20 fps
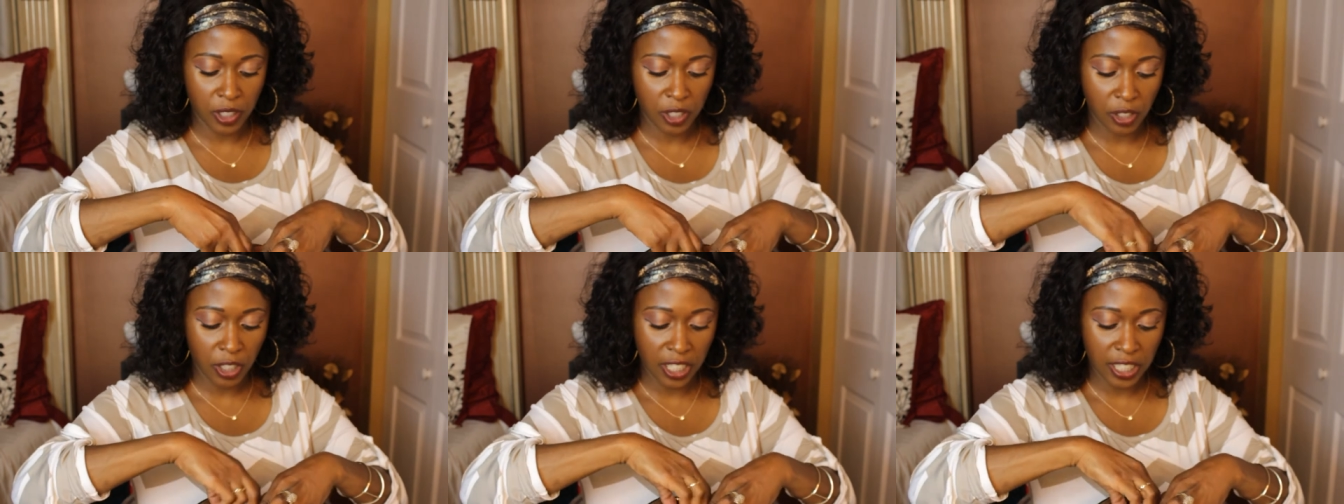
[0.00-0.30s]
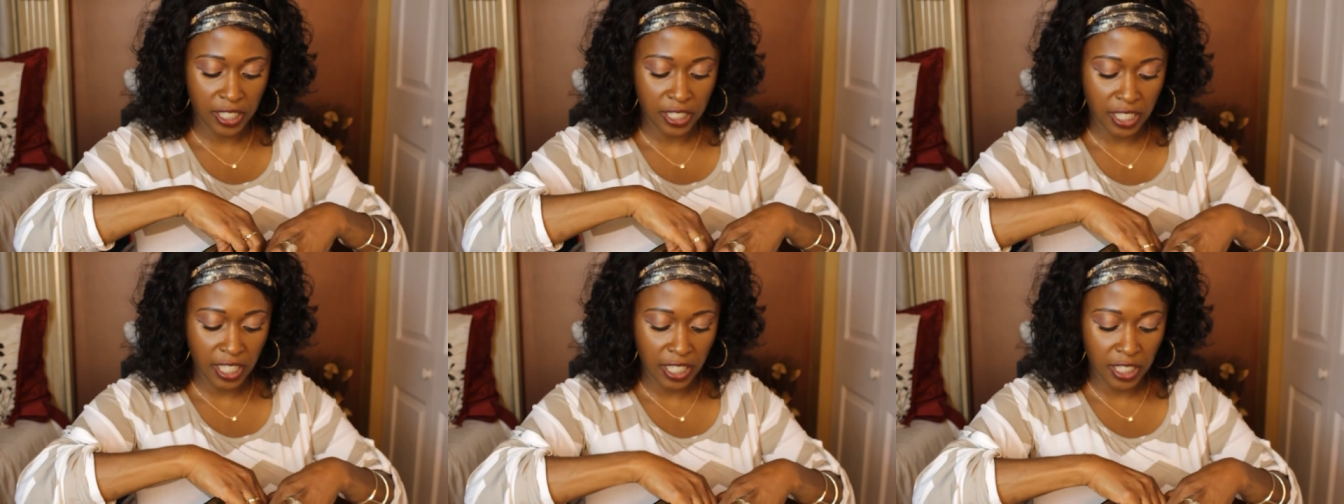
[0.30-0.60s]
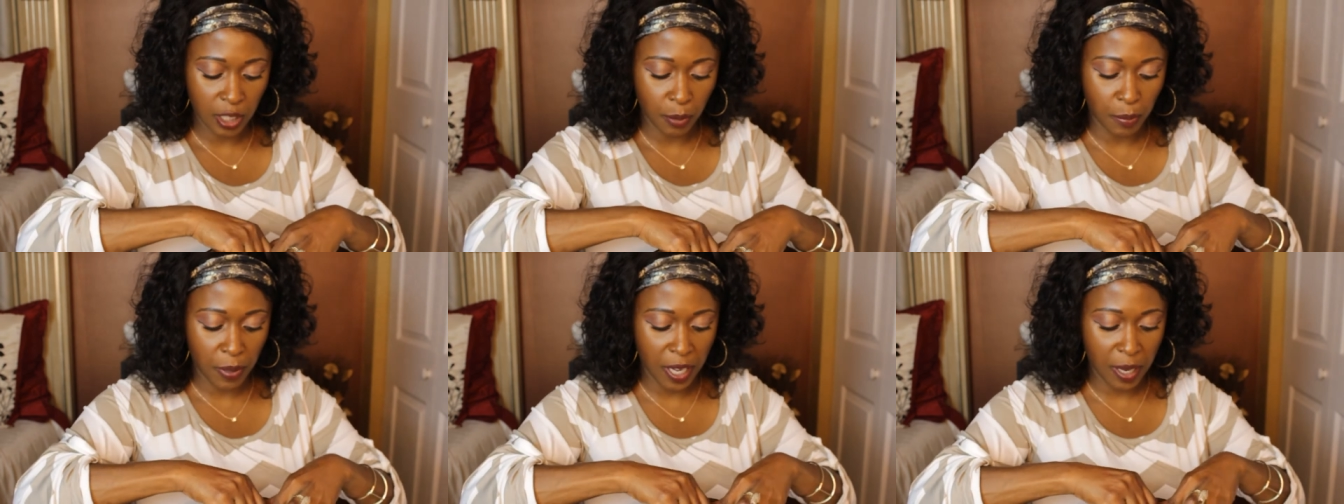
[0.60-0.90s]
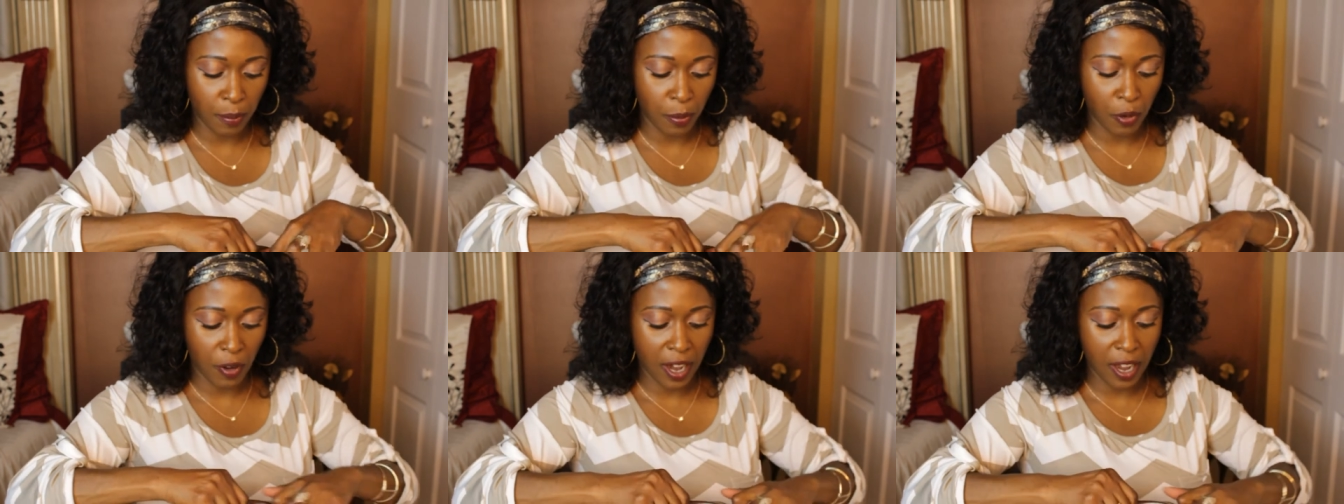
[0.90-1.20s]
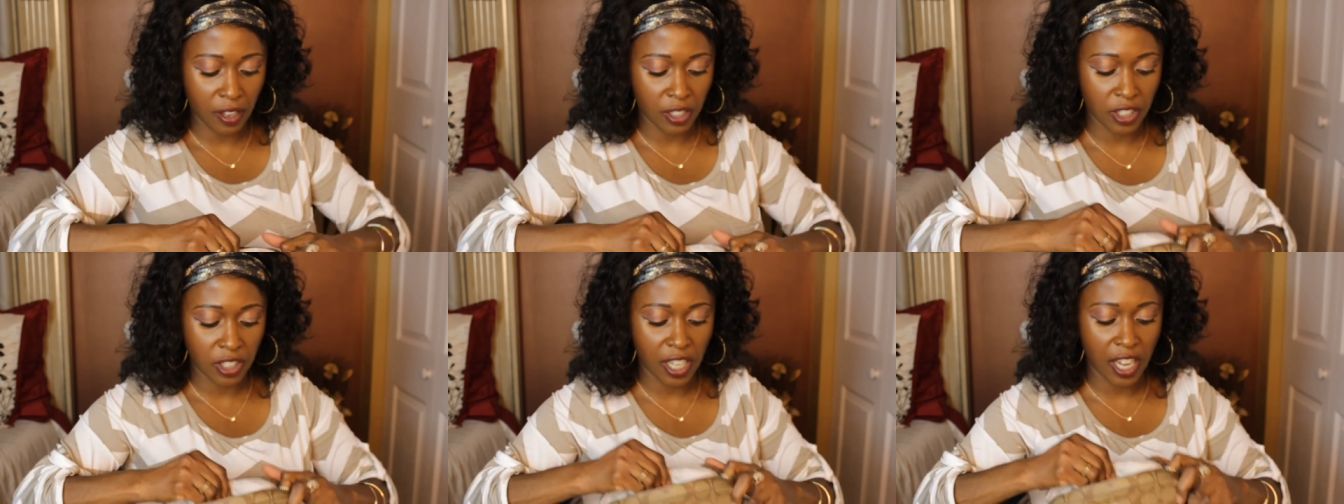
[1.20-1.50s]
So let's take the paper
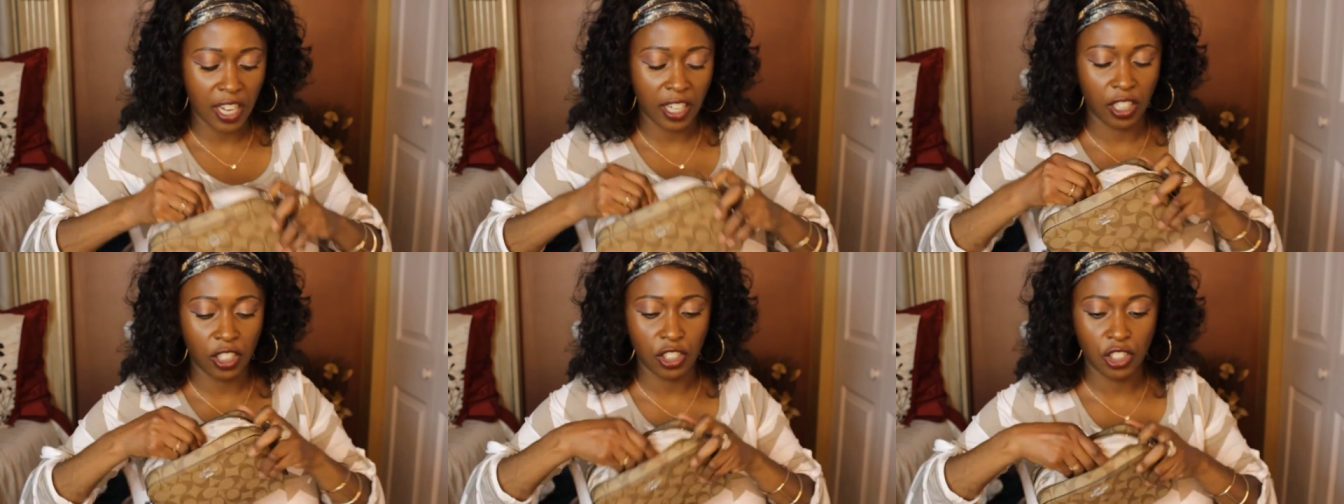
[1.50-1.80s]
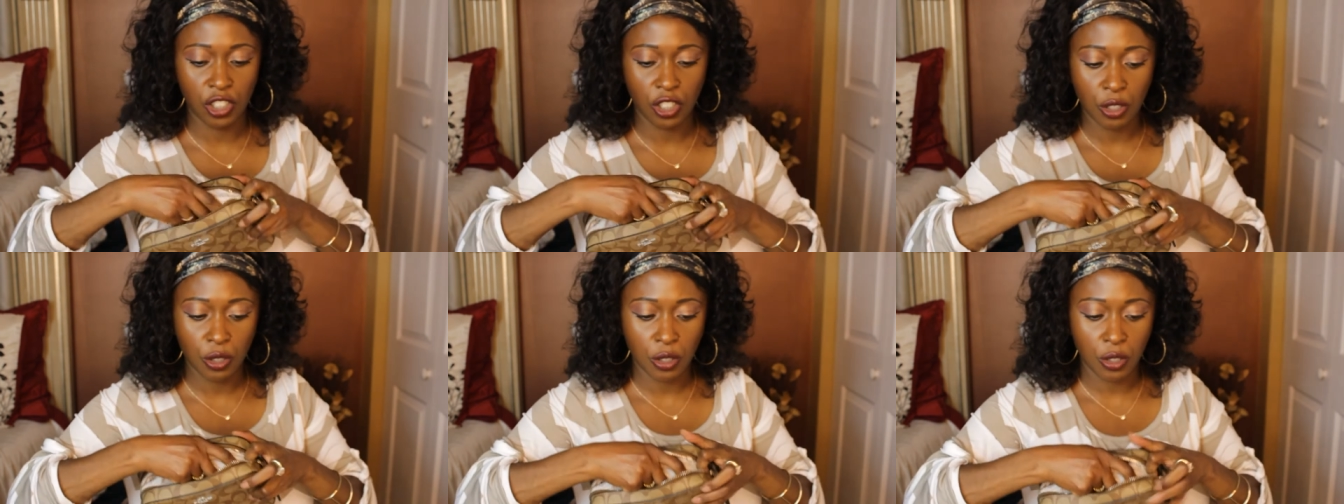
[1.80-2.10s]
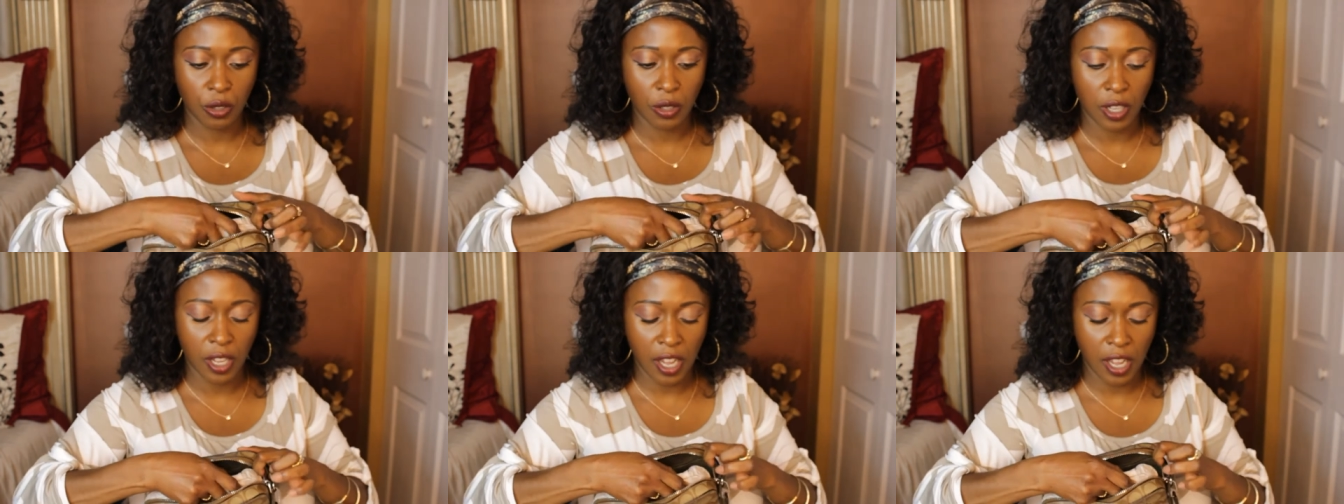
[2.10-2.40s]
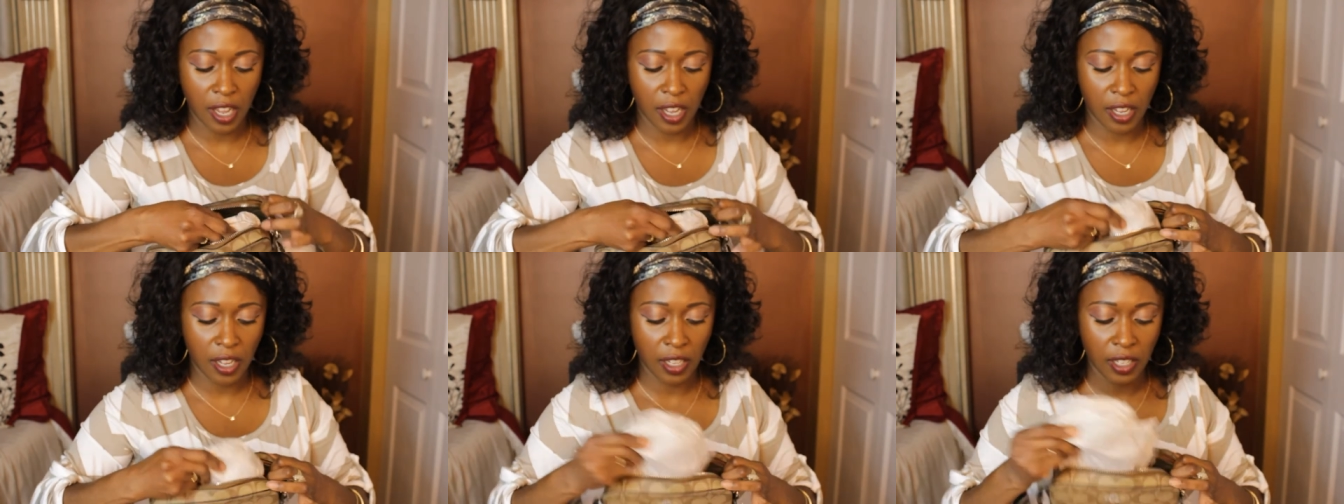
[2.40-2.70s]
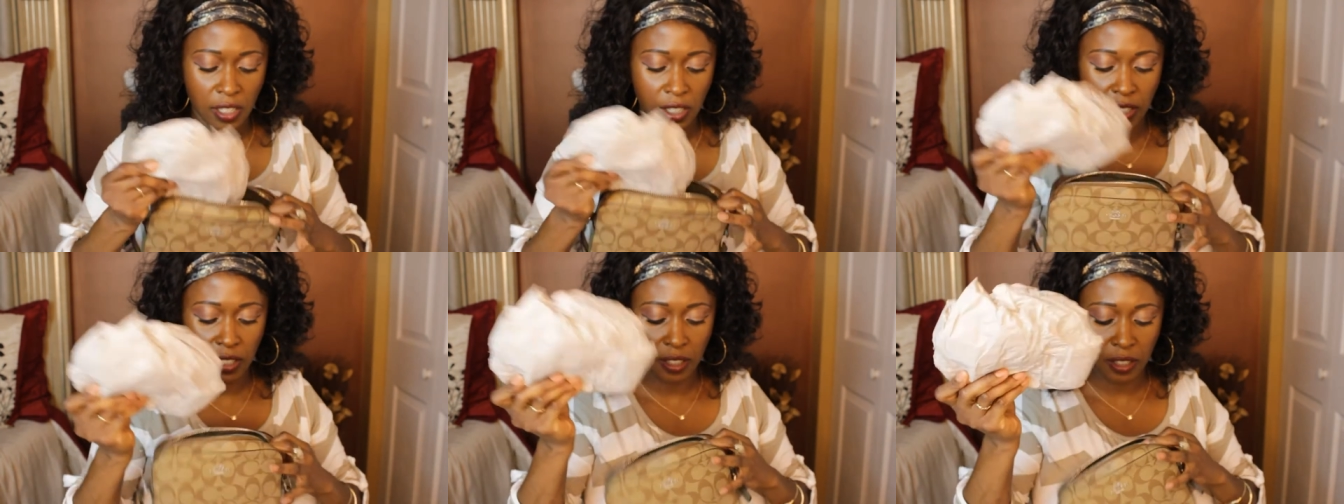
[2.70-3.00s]
out so I can show you
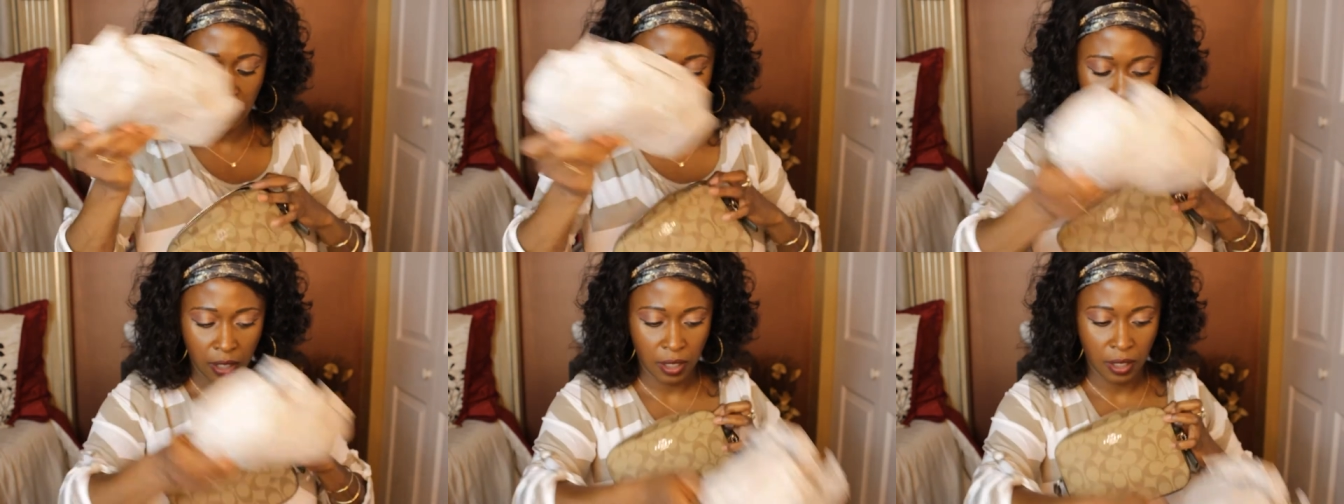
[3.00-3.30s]
guys.